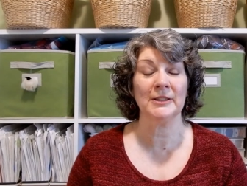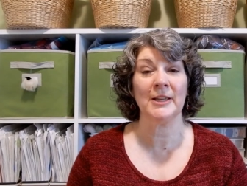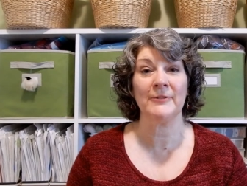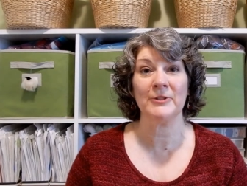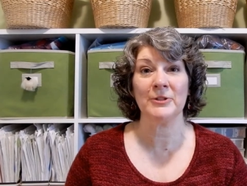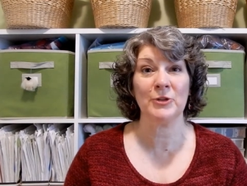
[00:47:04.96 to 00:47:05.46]

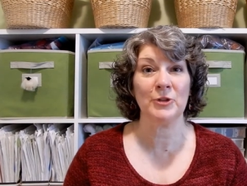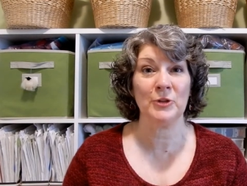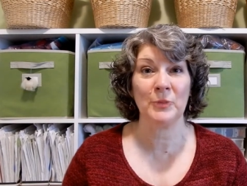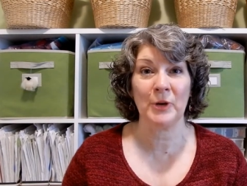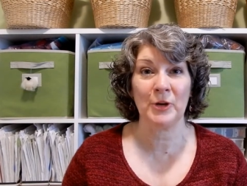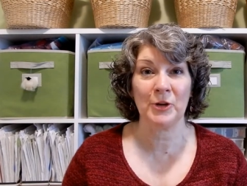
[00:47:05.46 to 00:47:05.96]
life is
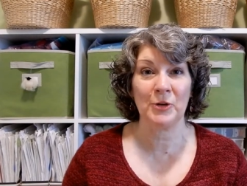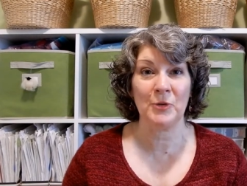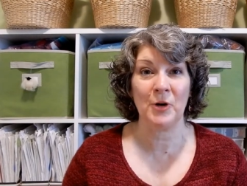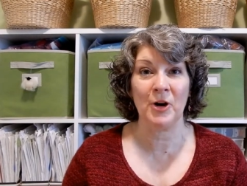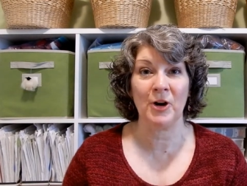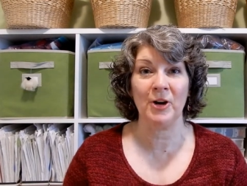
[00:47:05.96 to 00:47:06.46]
good where
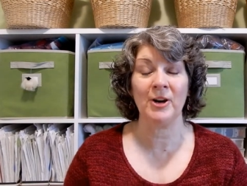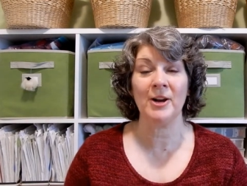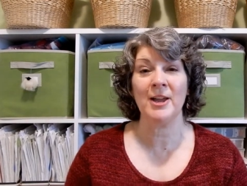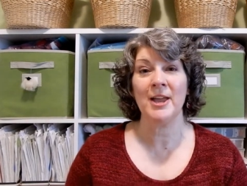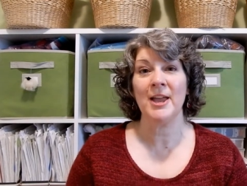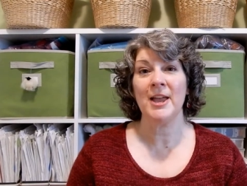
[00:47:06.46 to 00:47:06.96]
you
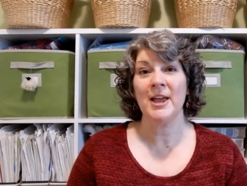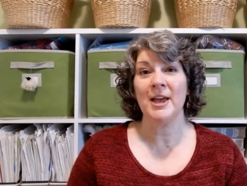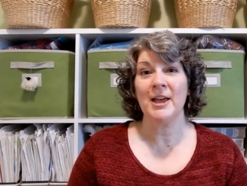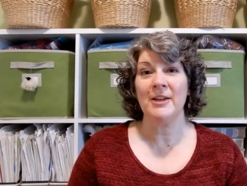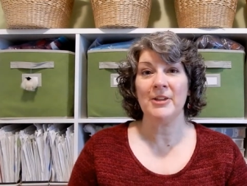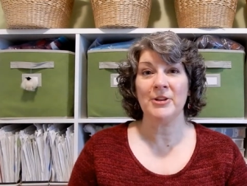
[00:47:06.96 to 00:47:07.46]
are,
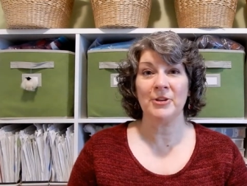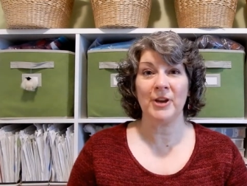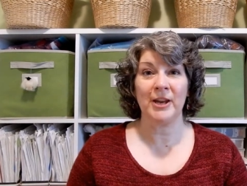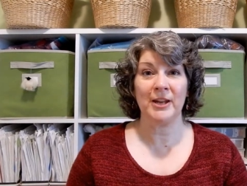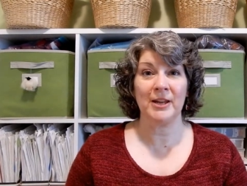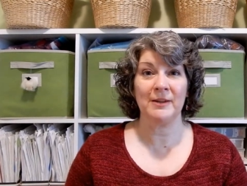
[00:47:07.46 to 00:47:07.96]
that you're
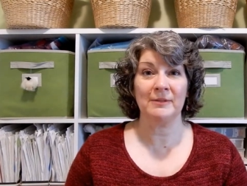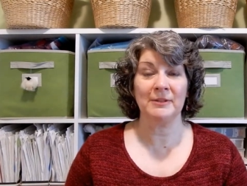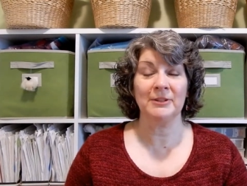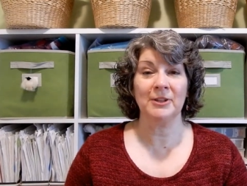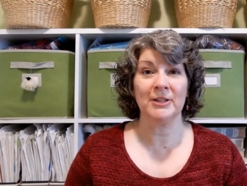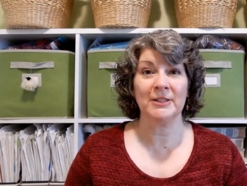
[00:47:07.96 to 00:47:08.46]
getting
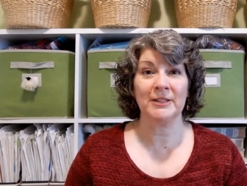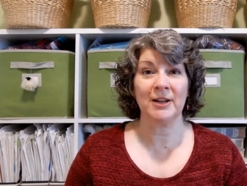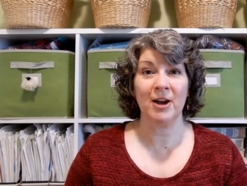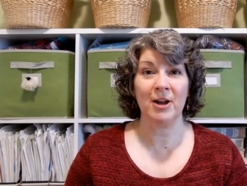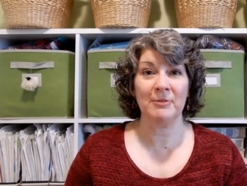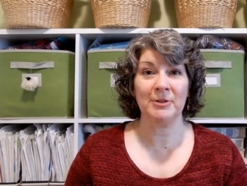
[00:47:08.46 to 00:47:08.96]
lots of
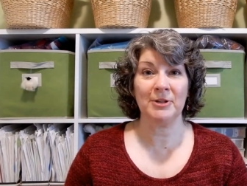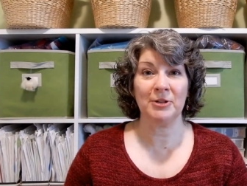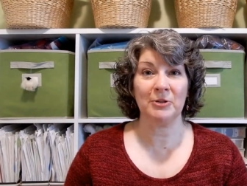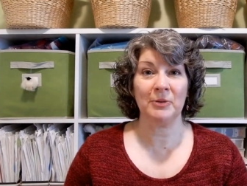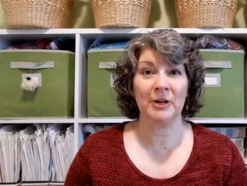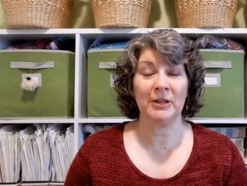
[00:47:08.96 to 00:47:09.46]
time to
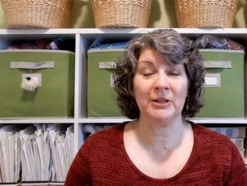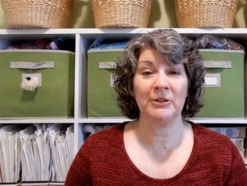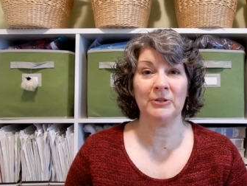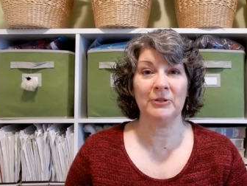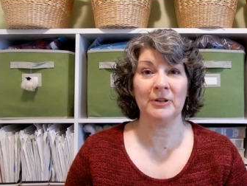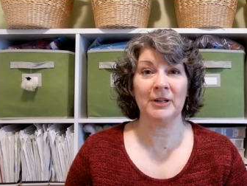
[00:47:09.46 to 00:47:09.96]
do what
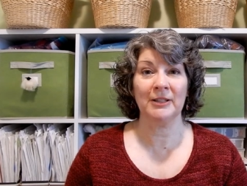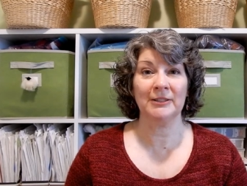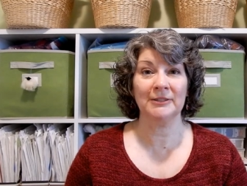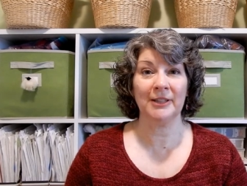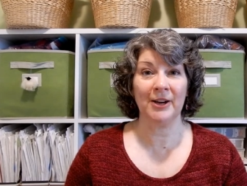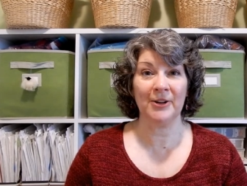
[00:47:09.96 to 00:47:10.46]
you
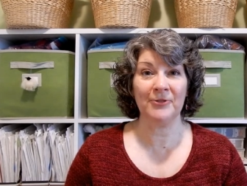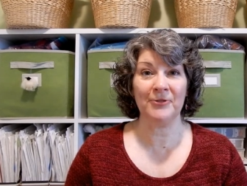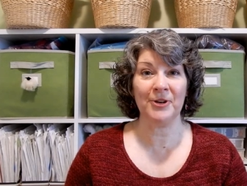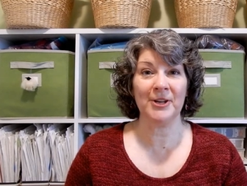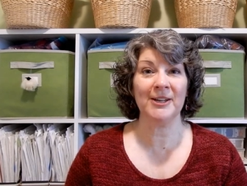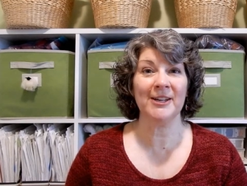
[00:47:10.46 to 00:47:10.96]

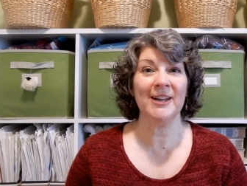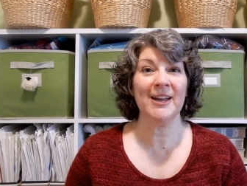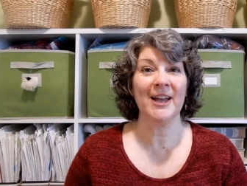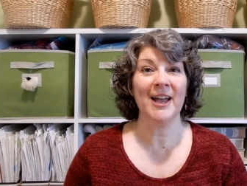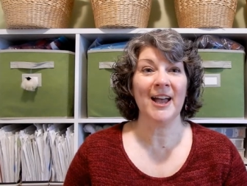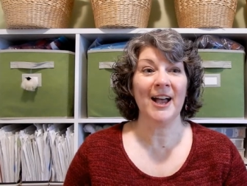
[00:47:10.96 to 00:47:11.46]
love.
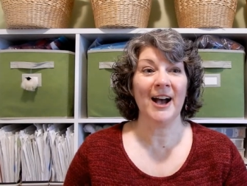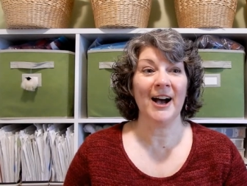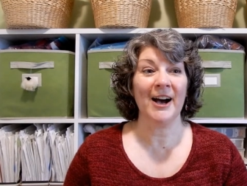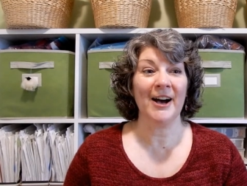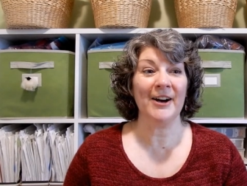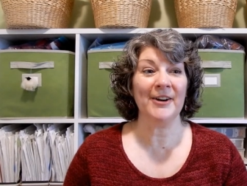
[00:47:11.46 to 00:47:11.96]

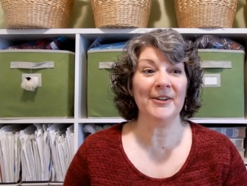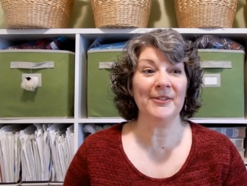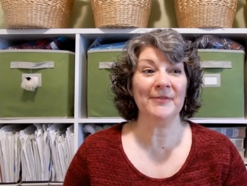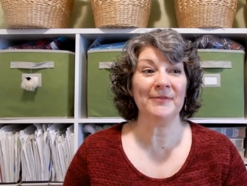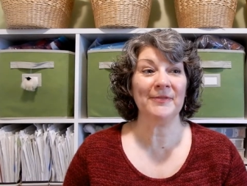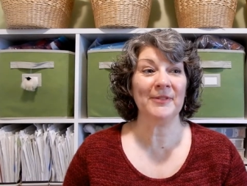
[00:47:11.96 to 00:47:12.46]

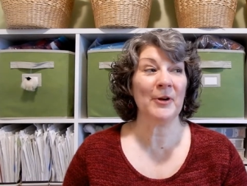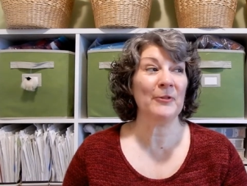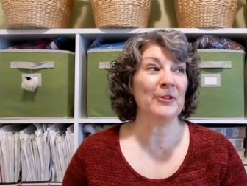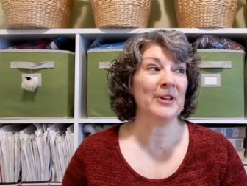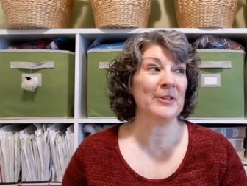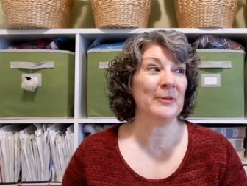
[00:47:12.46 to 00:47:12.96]

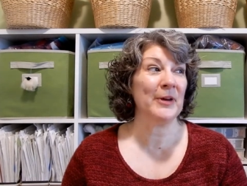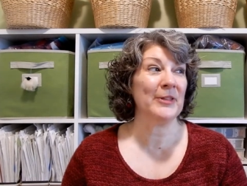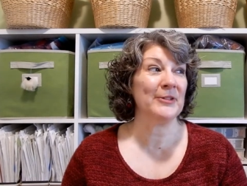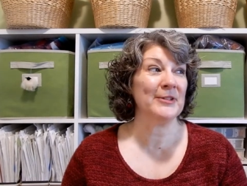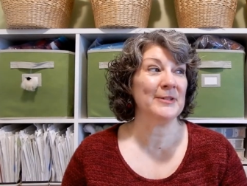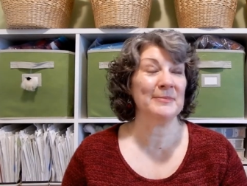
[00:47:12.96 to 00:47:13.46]
Hopefully the
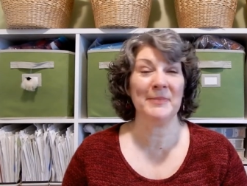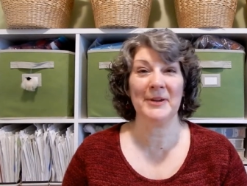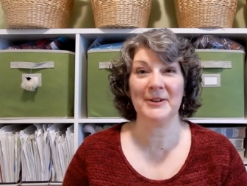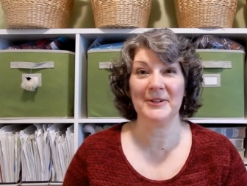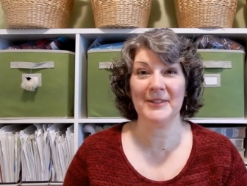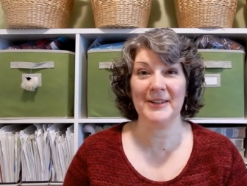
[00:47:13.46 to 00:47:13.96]
weather is
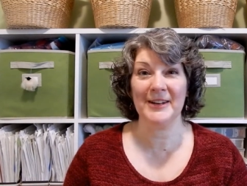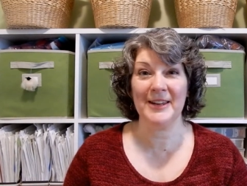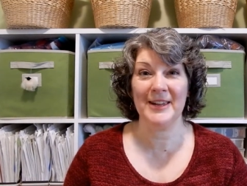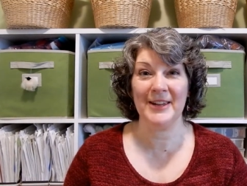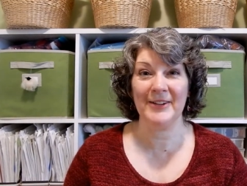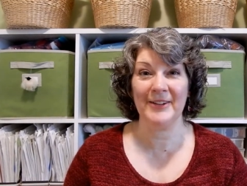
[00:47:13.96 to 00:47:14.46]
better than
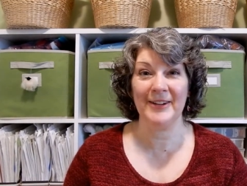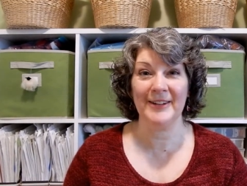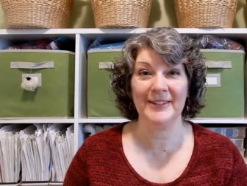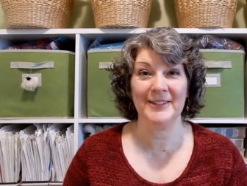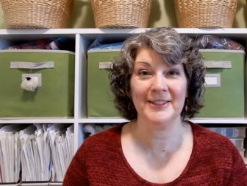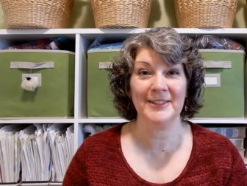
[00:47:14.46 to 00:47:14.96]
here.
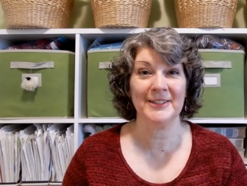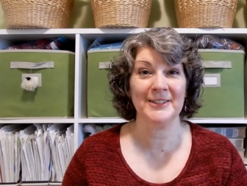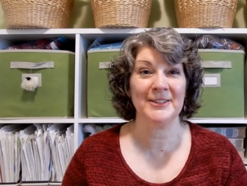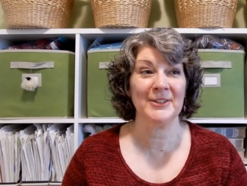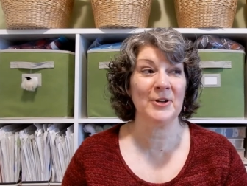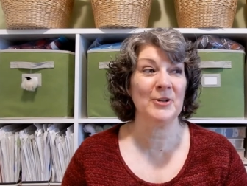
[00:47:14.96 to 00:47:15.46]
It's
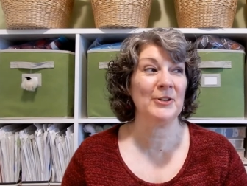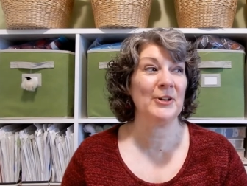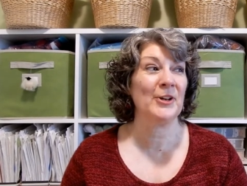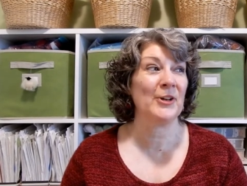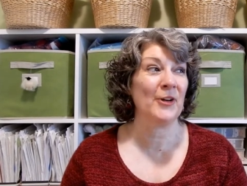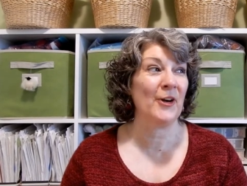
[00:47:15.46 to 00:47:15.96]
just so
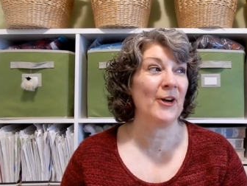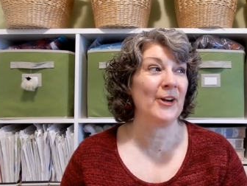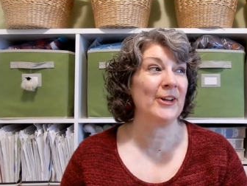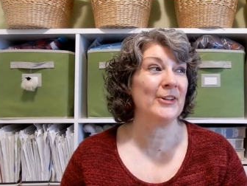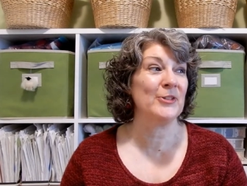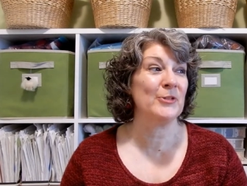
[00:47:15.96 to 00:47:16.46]

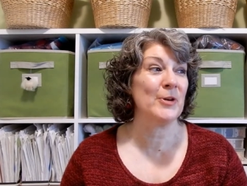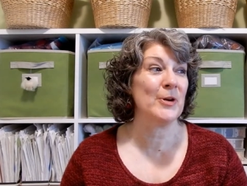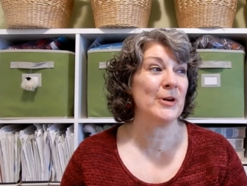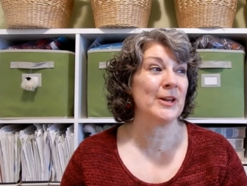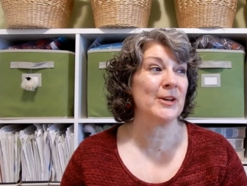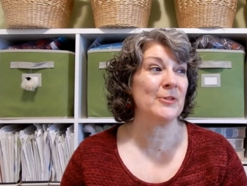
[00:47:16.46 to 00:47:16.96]
dark and
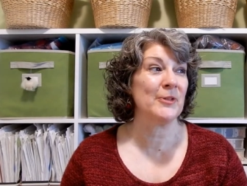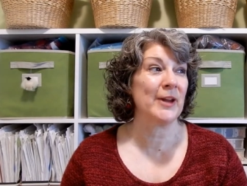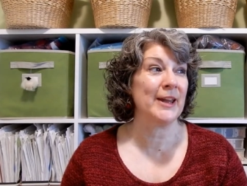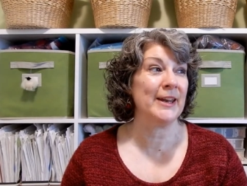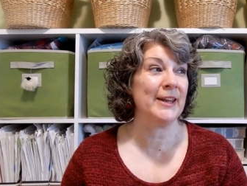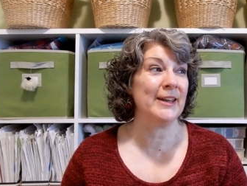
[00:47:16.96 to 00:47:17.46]
dreary and
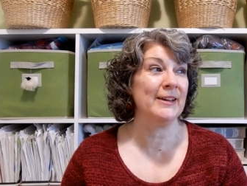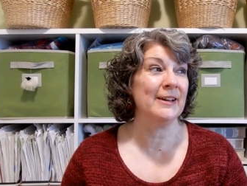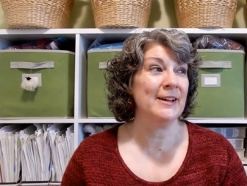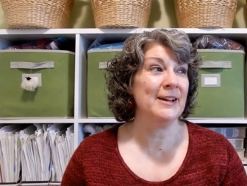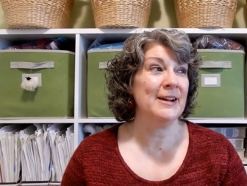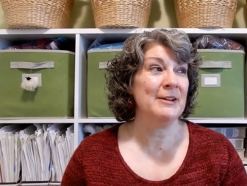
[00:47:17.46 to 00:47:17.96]
rainy.